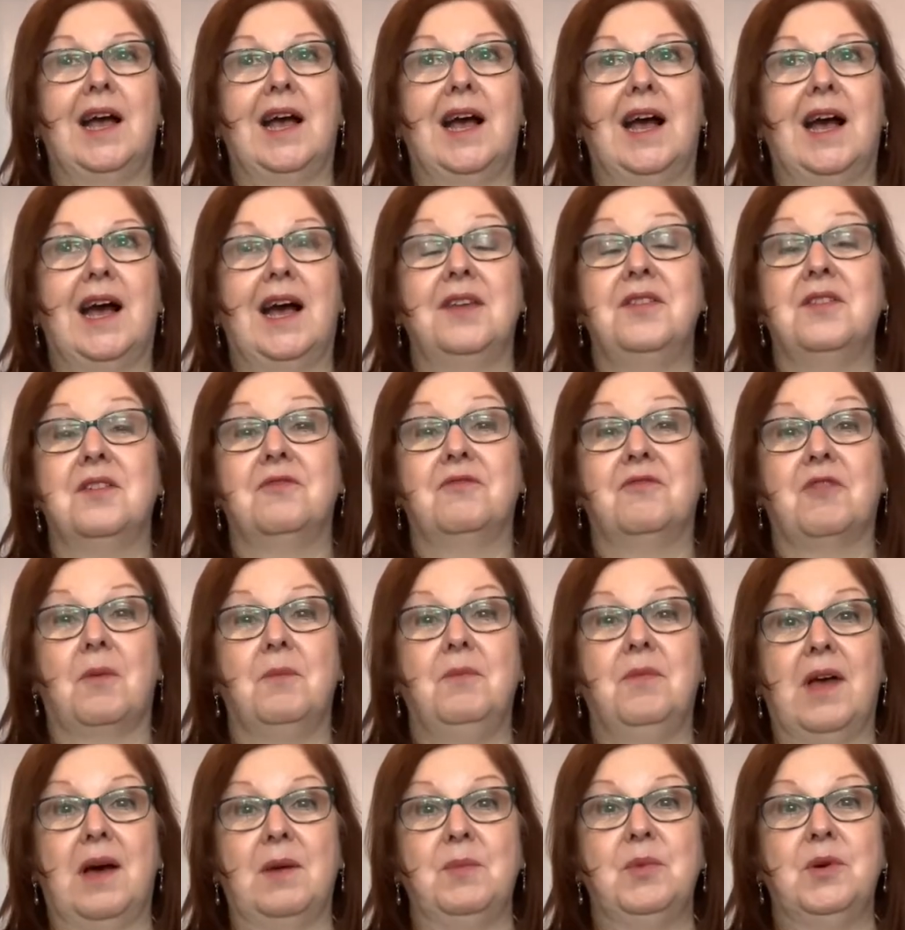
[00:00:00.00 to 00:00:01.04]
Either from
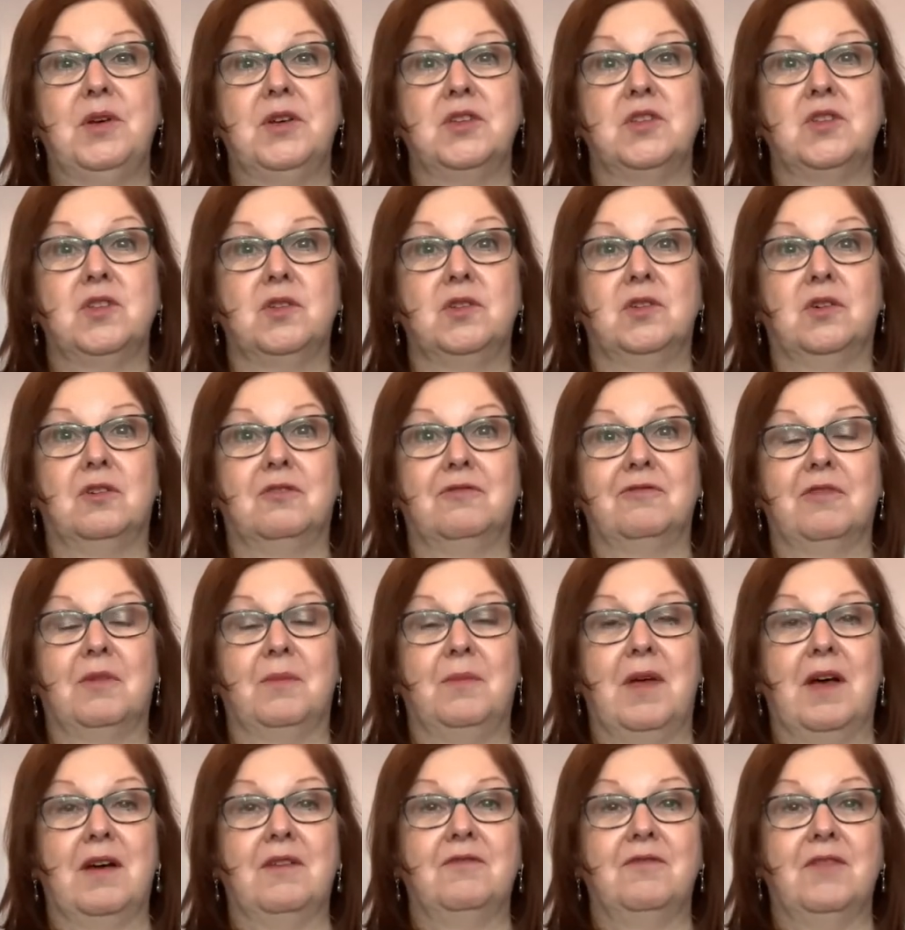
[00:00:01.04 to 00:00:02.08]
that person or from
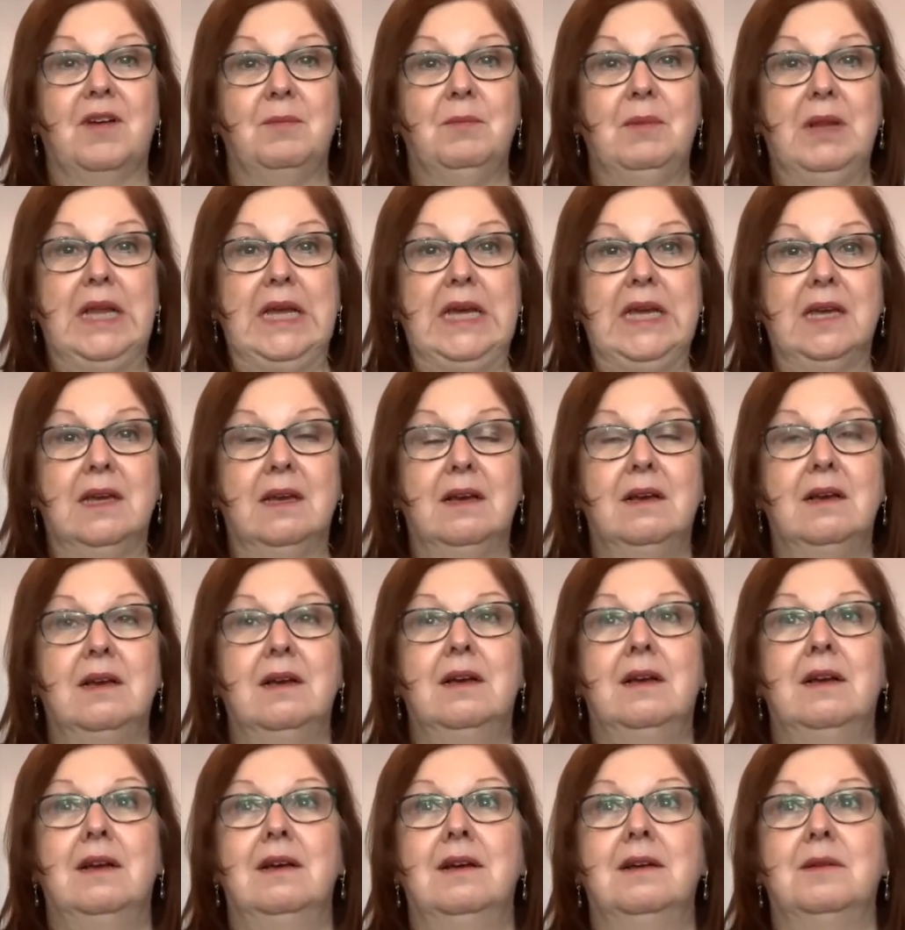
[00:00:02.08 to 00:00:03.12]
their family,
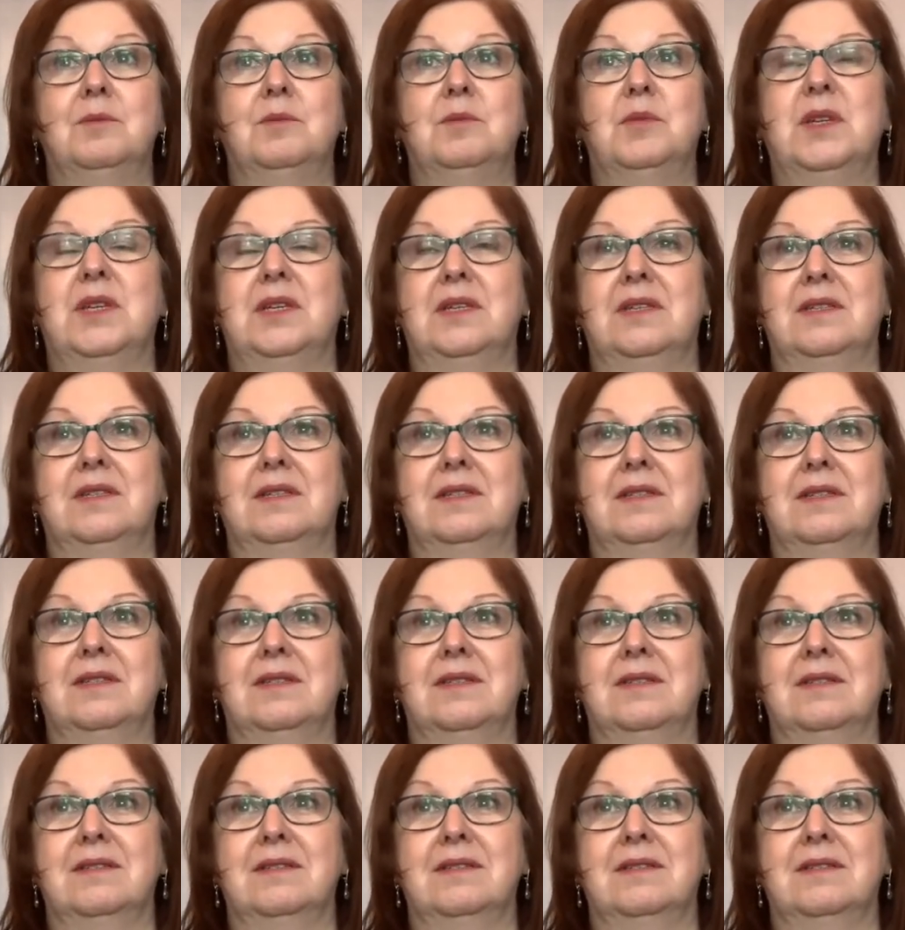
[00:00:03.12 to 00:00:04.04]
because